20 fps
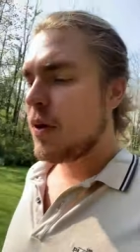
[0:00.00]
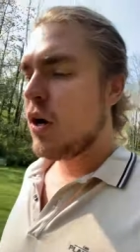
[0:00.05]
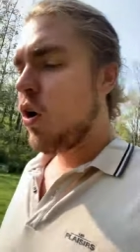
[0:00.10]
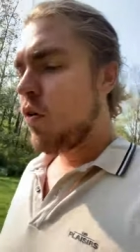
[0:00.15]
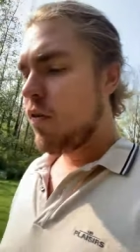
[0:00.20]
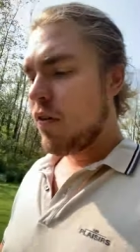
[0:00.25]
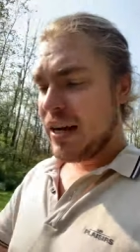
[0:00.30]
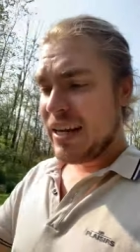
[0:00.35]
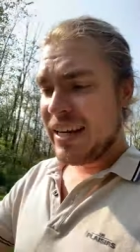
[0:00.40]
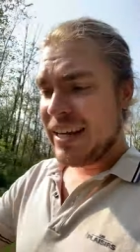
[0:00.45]
been
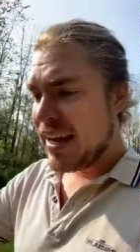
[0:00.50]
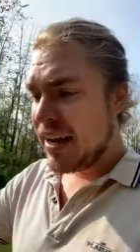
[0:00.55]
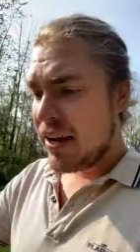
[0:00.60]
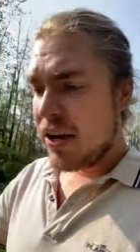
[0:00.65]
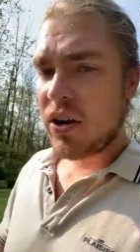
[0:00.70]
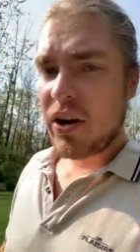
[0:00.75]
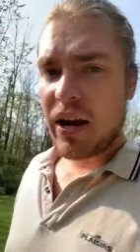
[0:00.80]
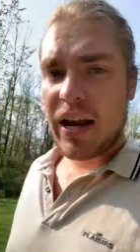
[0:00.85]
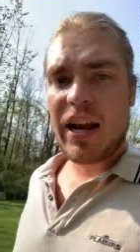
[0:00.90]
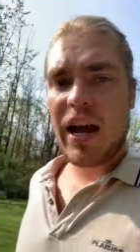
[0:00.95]
over a
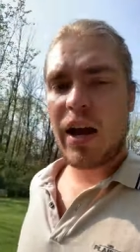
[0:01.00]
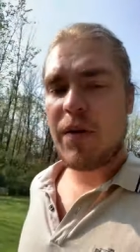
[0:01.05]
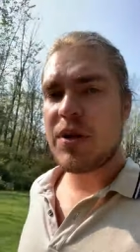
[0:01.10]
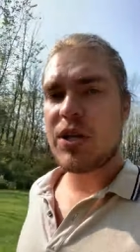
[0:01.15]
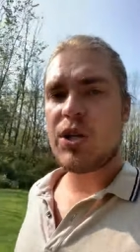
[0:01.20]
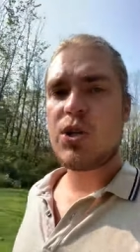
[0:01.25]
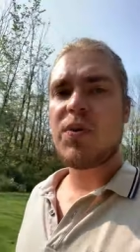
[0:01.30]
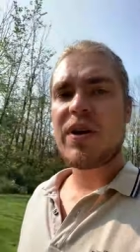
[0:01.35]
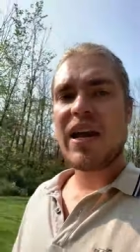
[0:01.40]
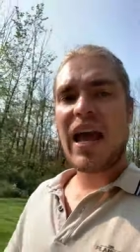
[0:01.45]
year and I've
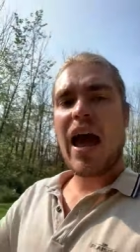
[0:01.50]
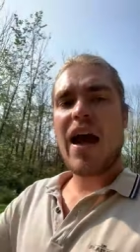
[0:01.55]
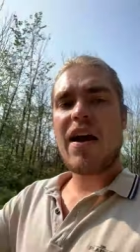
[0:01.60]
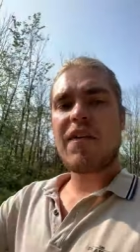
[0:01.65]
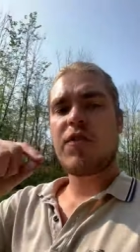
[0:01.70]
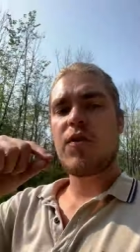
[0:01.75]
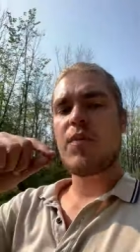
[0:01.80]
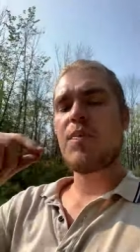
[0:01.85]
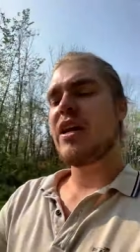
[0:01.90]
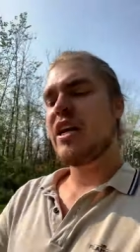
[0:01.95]
been doing
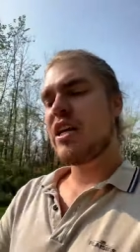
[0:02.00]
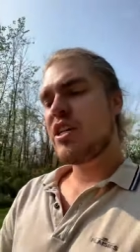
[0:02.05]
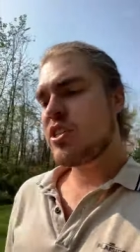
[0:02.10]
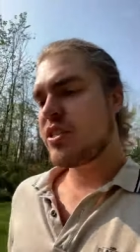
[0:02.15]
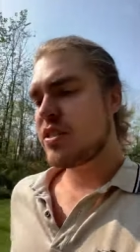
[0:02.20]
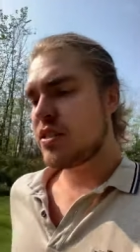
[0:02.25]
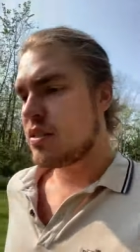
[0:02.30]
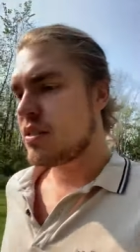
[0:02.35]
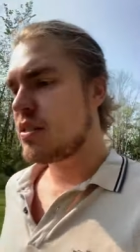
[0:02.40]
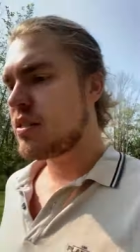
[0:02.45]

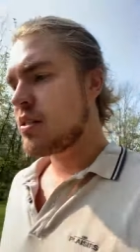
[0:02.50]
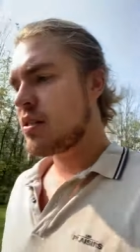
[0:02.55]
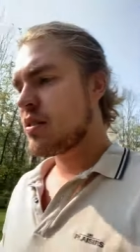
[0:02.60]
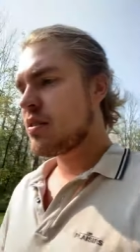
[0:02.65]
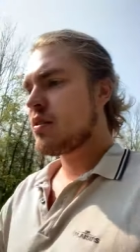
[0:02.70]
affirmations